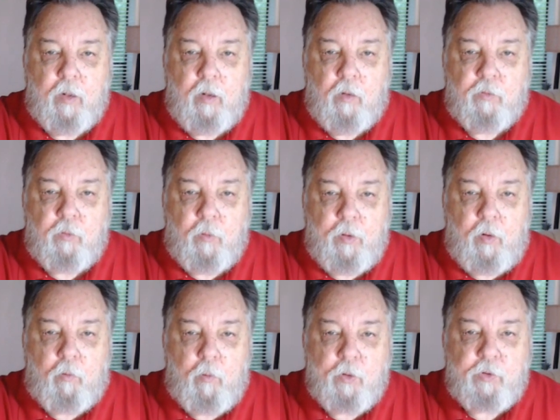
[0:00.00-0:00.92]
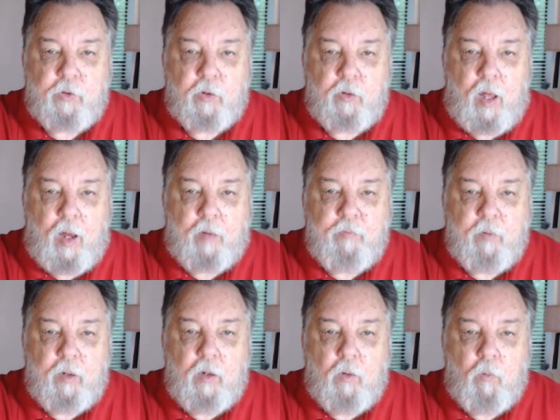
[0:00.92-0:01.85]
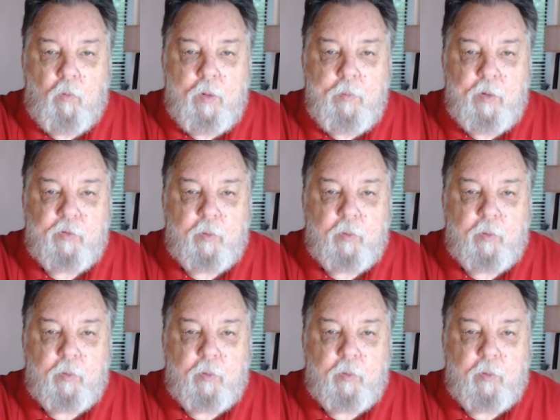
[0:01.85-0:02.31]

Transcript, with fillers: So, in our Christian life, we must